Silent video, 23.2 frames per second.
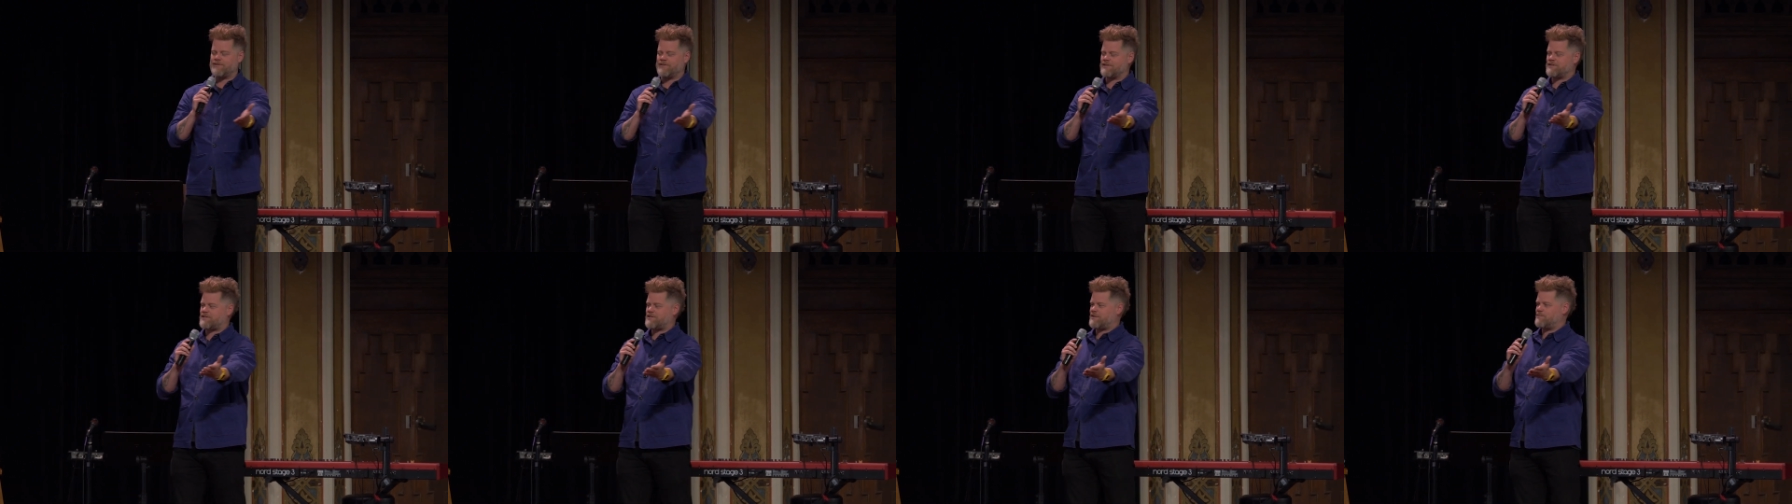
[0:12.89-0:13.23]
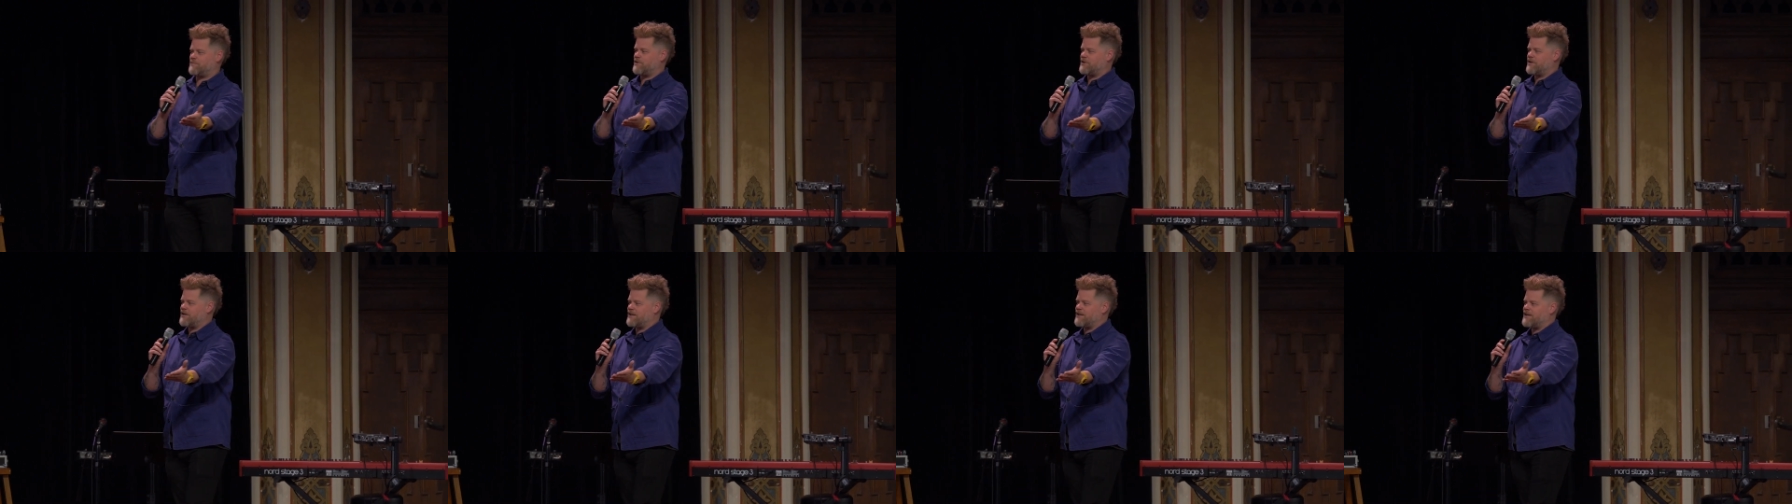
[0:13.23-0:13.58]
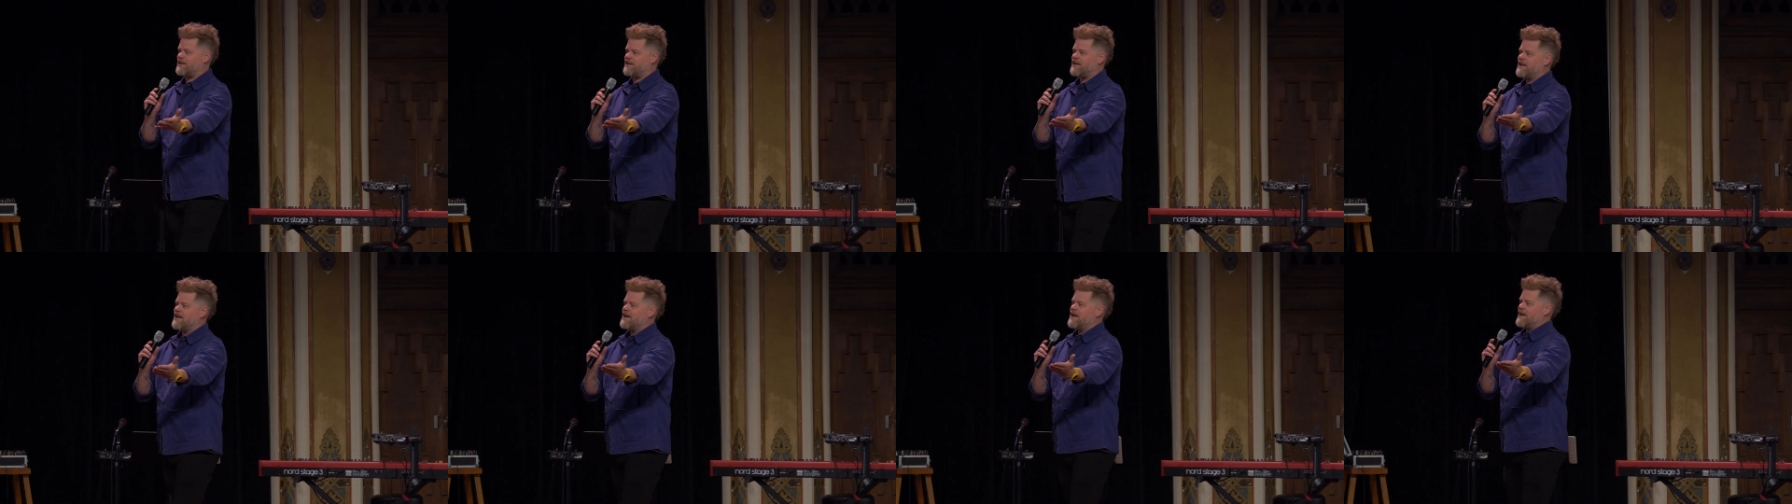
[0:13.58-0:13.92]
in this
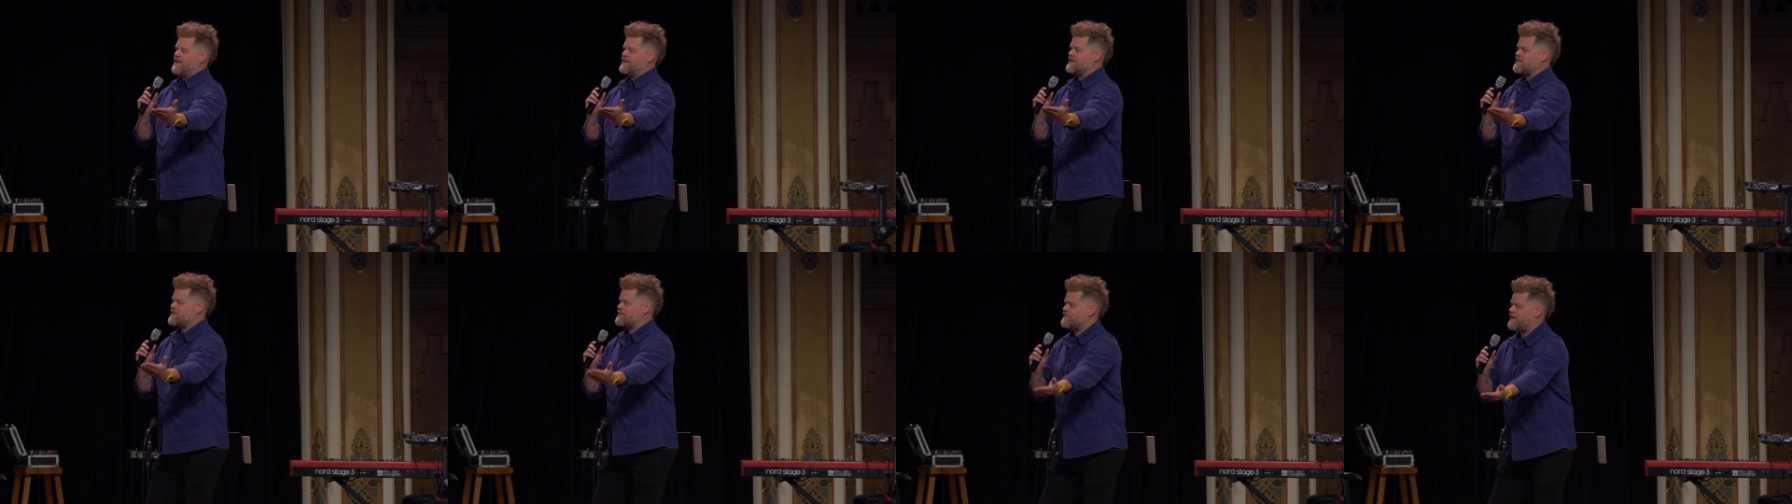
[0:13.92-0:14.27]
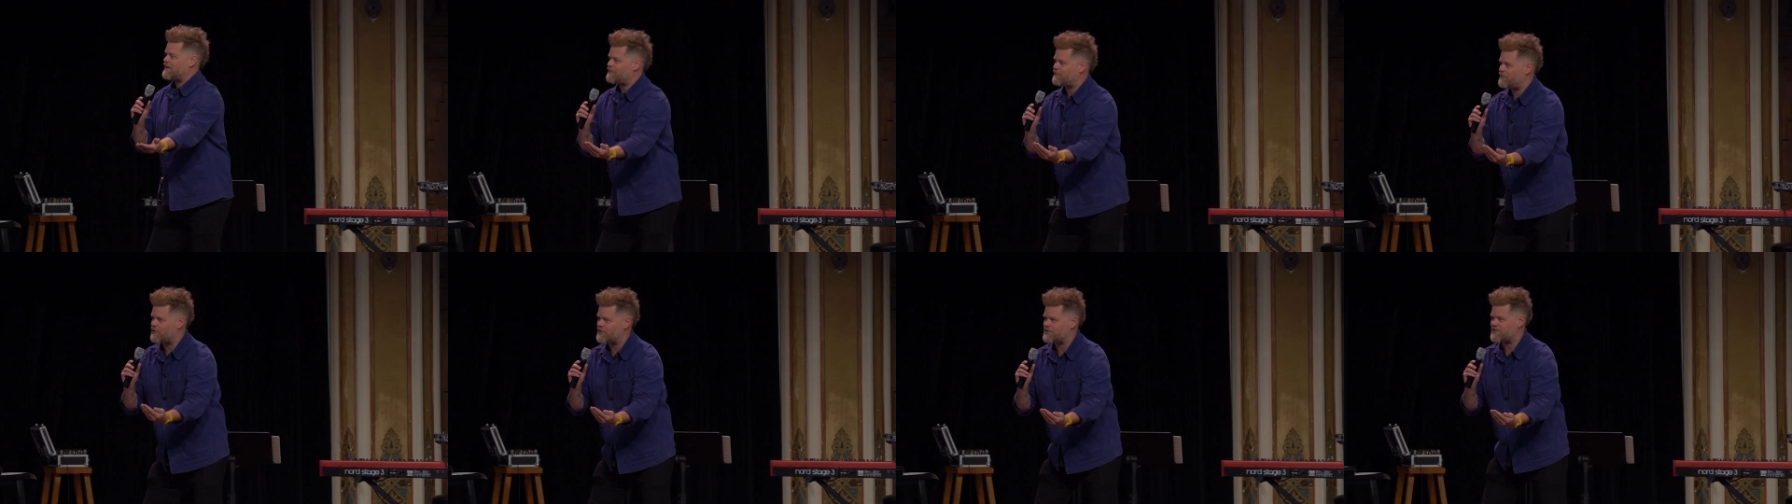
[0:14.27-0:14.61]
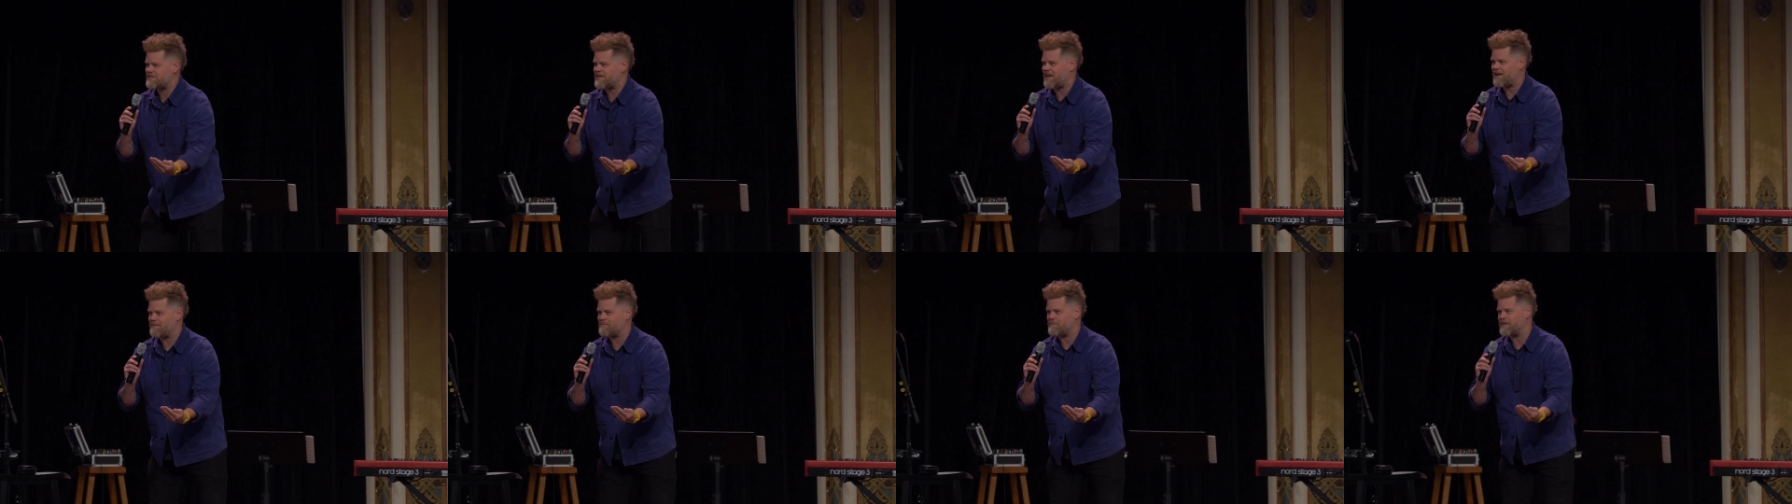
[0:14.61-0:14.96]
community, and this is my first
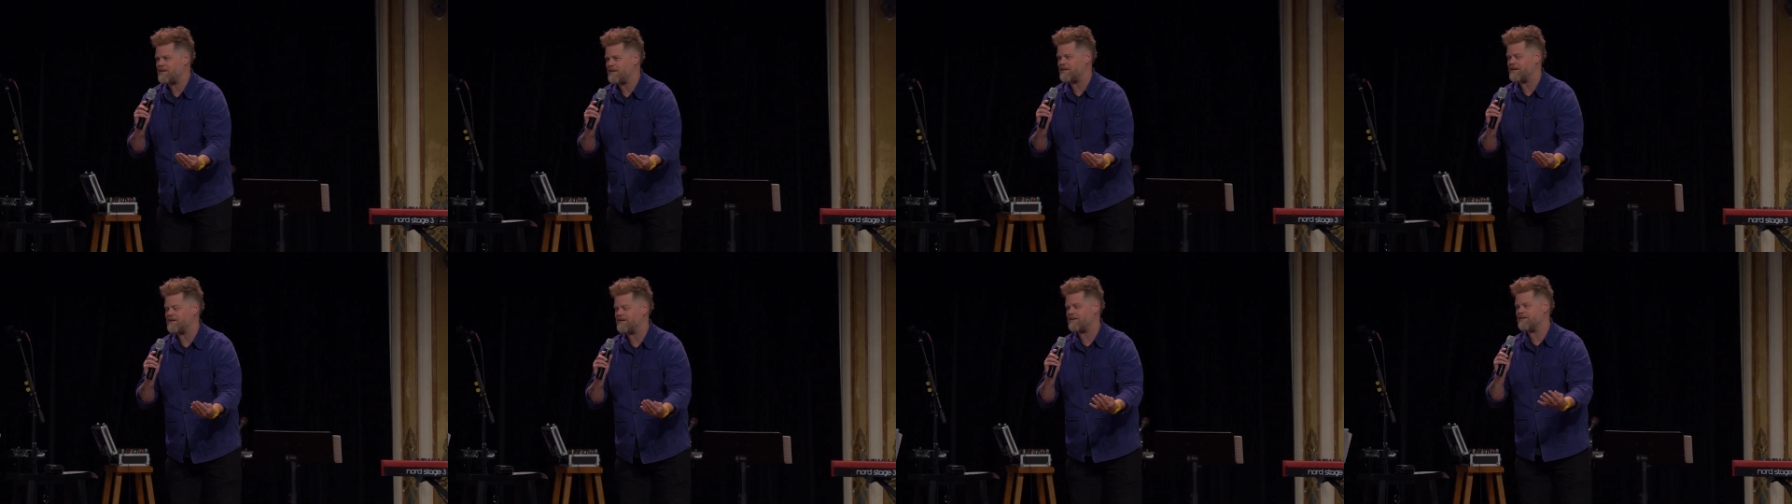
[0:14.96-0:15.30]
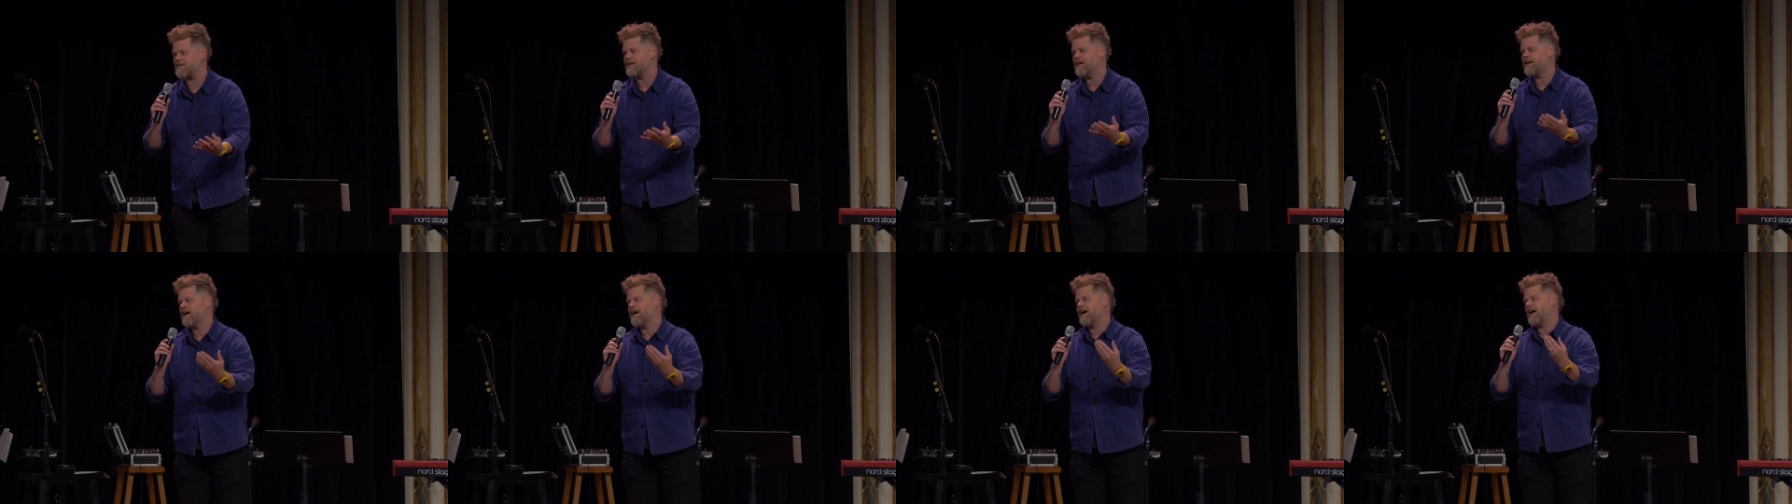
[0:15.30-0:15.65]
time here.